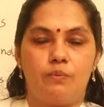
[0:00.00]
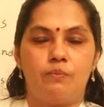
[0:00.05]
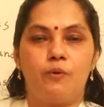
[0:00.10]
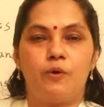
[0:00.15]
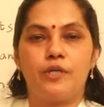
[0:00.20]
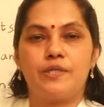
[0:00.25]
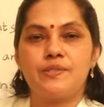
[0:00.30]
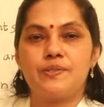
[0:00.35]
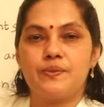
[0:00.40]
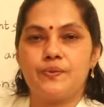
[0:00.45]

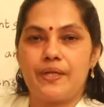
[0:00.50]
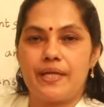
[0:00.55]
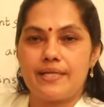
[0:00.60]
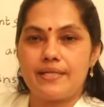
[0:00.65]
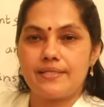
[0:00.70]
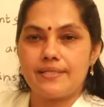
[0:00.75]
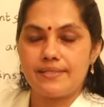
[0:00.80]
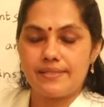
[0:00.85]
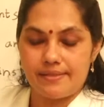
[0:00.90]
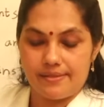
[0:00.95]
Morning
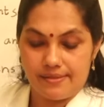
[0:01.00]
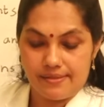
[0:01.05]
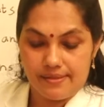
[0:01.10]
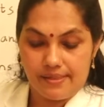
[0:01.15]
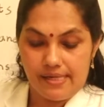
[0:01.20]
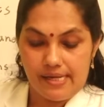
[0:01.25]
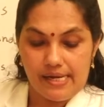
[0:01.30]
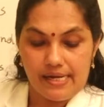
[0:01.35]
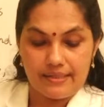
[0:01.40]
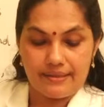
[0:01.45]
students.
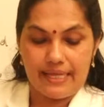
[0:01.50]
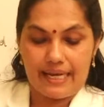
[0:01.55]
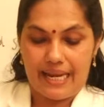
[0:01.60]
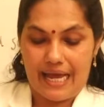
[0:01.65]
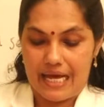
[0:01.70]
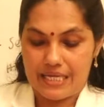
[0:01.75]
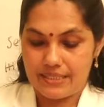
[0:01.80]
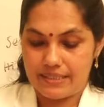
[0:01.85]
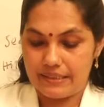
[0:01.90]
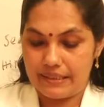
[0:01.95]
In the
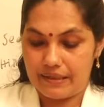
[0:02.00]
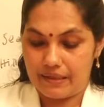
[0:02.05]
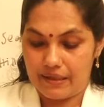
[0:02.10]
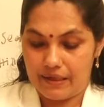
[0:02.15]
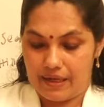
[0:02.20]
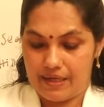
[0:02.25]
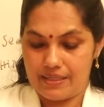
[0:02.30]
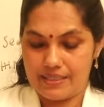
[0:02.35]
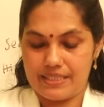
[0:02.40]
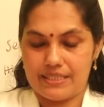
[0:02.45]
last
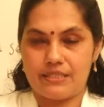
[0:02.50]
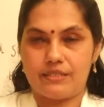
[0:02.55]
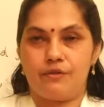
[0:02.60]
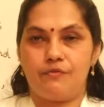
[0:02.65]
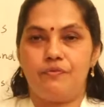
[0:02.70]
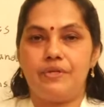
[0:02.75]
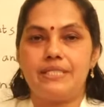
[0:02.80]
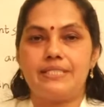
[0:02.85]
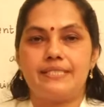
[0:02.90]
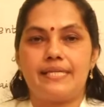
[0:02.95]
class
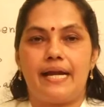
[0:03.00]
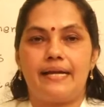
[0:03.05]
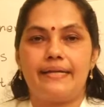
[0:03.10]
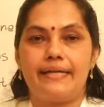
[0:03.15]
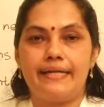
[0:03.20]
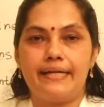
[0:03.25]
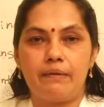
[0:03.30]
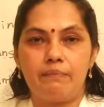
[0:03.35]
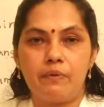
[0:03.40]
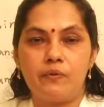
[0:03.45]
we
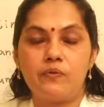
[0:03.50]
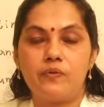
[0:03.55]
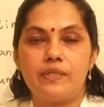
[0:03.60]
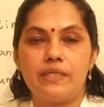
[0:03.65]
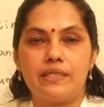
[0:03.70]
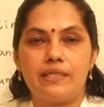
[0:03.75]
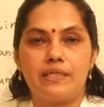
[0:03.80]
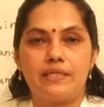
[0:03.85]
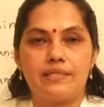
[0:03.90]
studied about